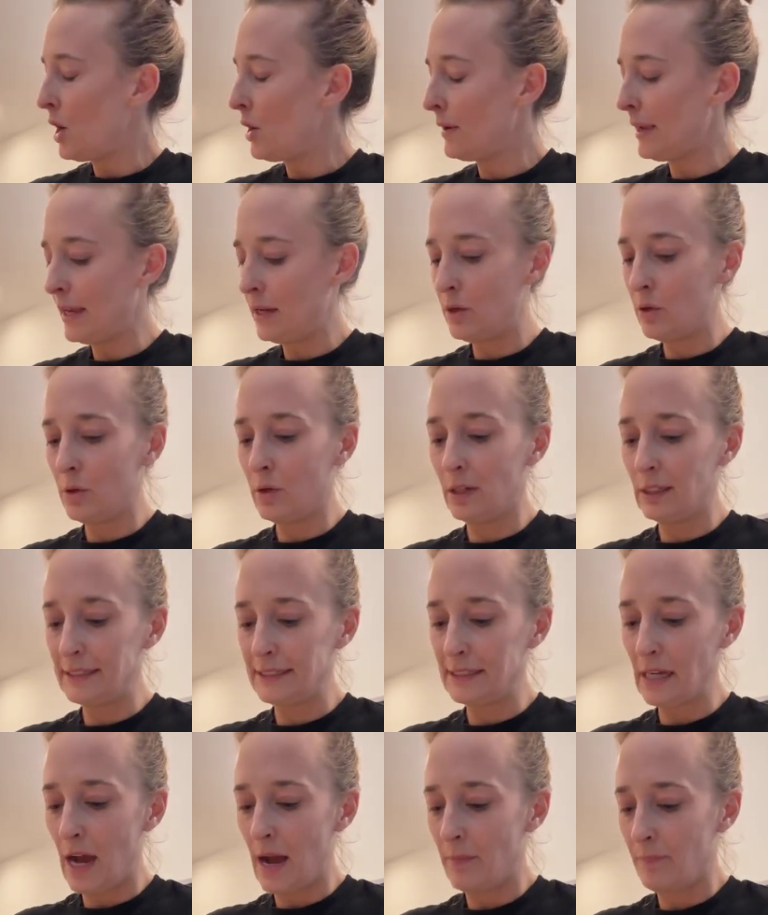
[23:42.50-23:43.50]
Okay, Google,
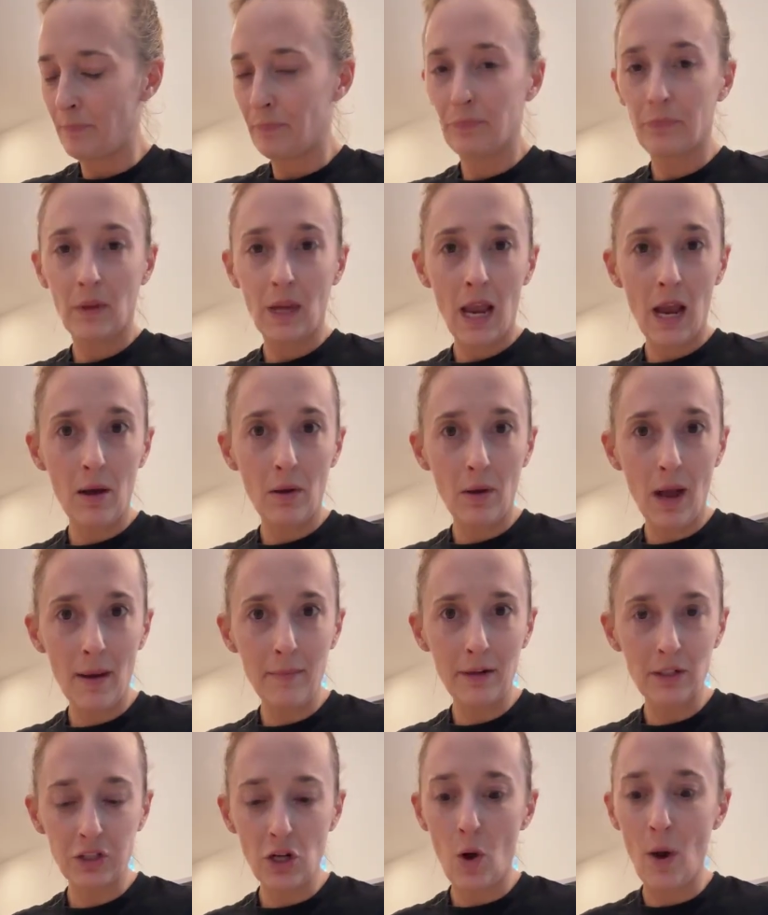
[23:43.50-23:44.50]
stop.
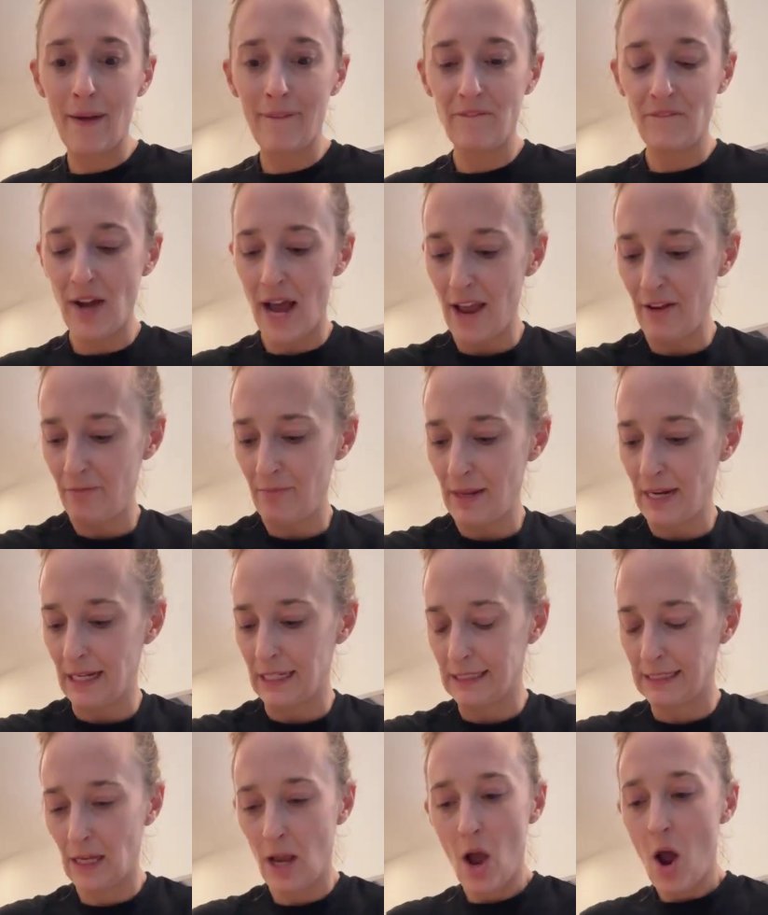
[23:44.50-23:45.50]
How much? Oh, wait, 5
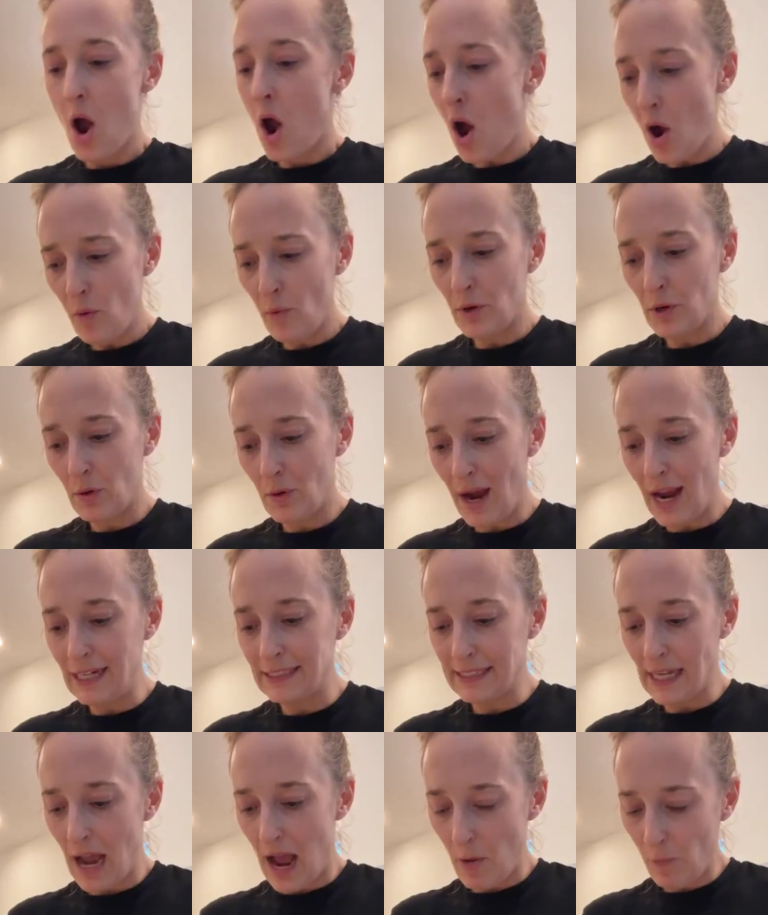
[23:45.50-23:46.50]
minutes. Oh, you
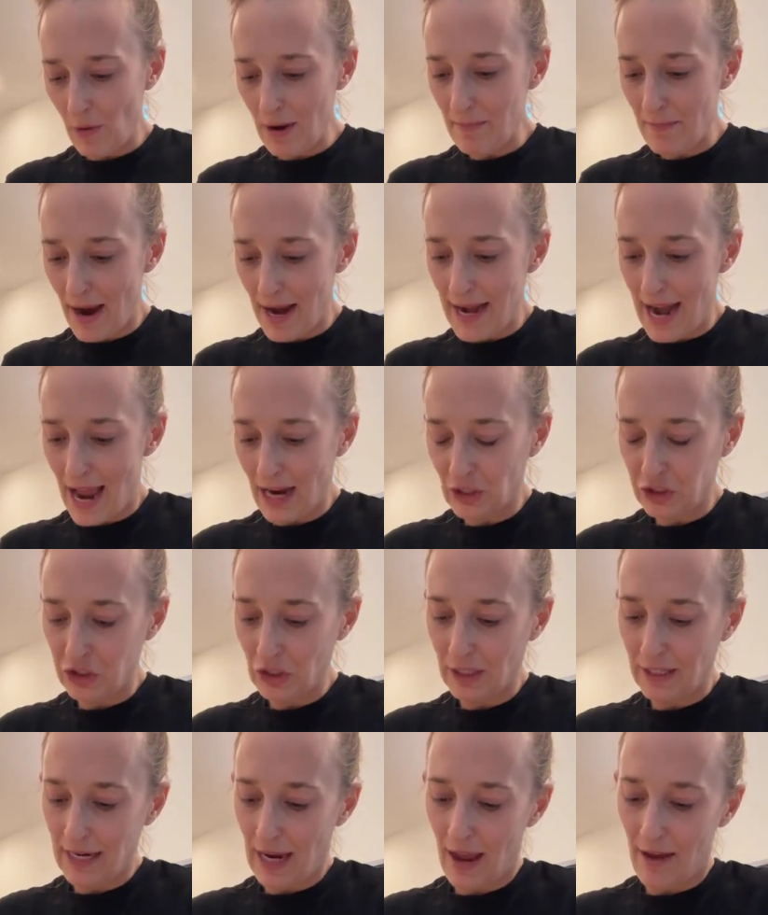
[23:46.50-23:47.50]
guys, we might
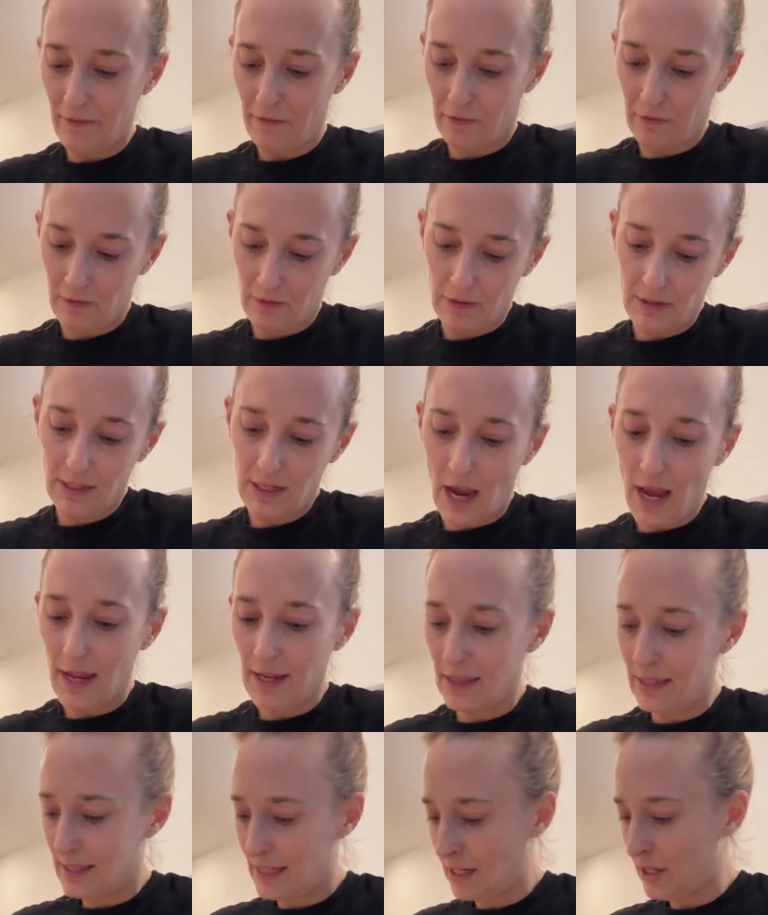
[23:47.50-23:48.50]
actually have
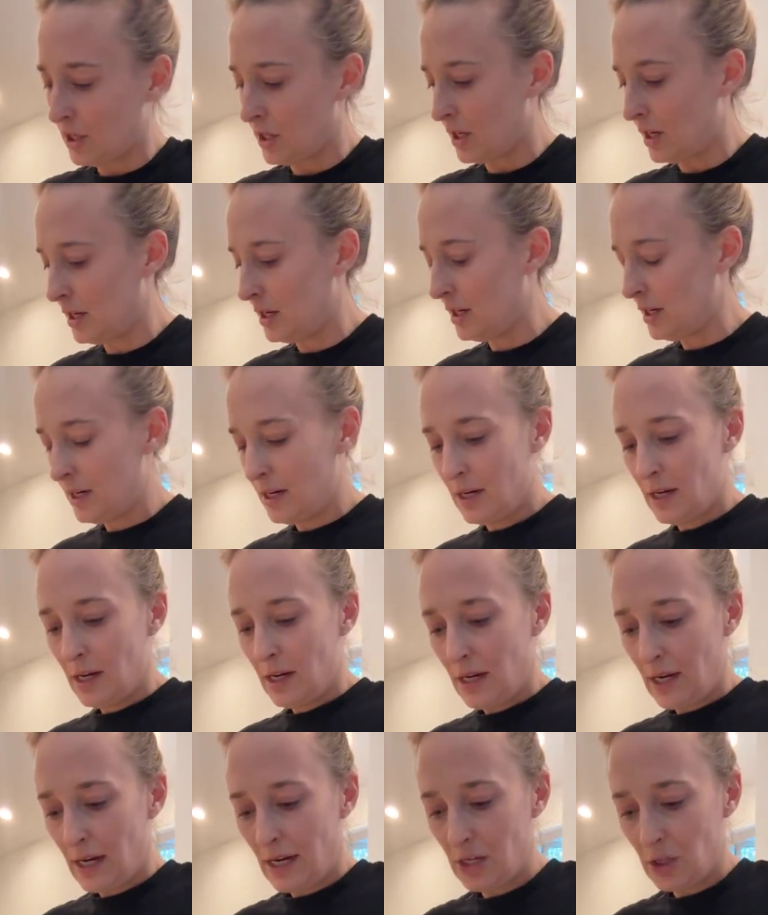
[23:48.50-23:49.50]
done dinner
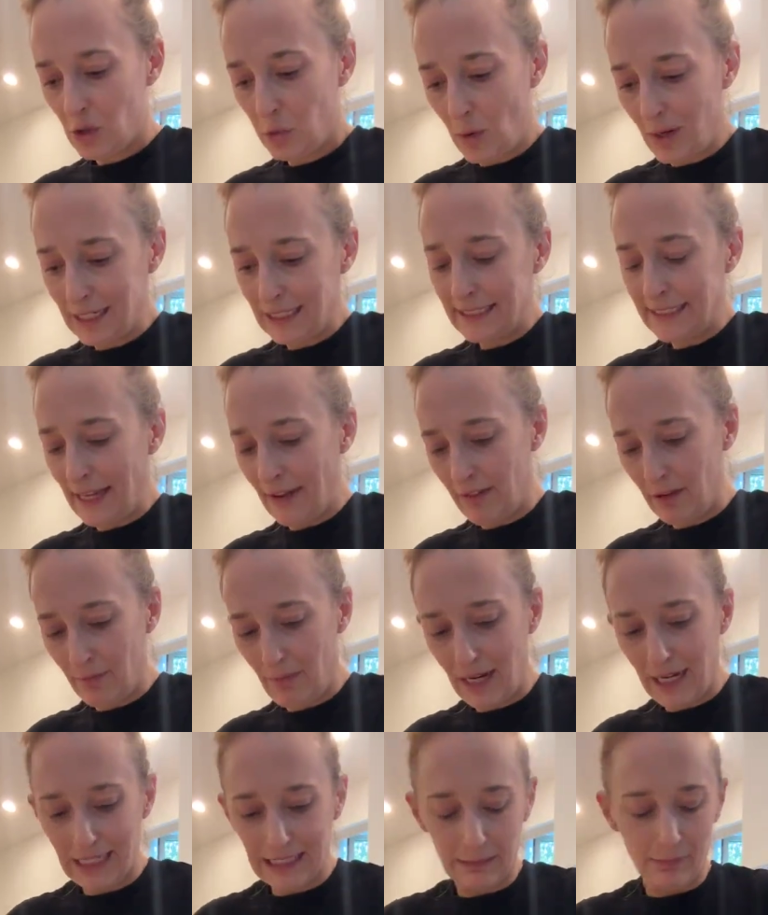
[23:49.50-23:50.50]
in 27
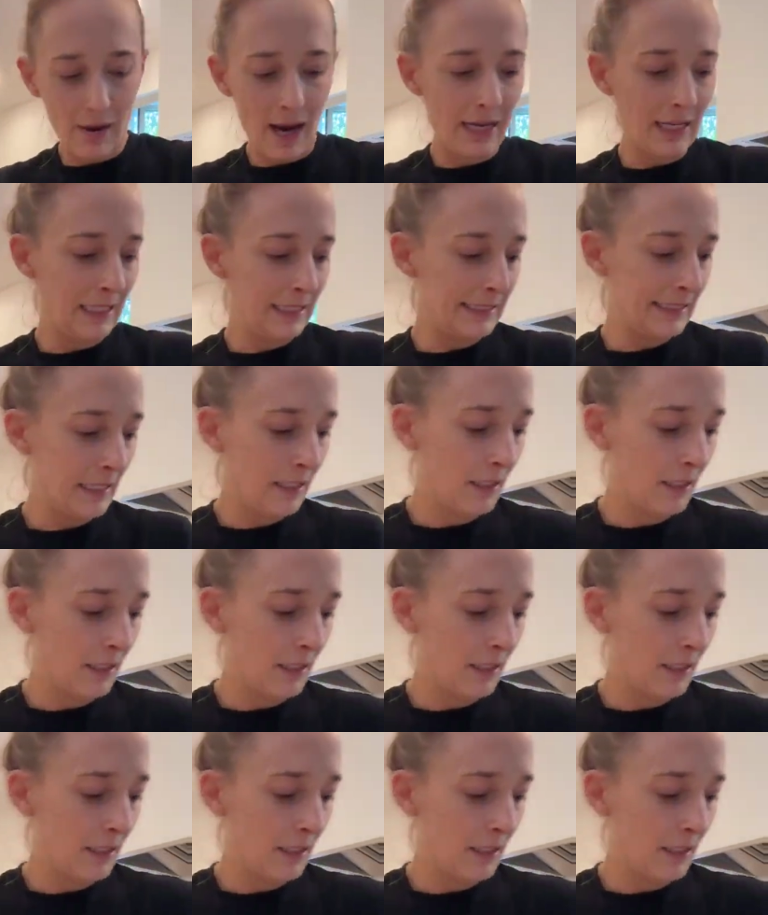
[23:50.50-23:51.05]
minutes minus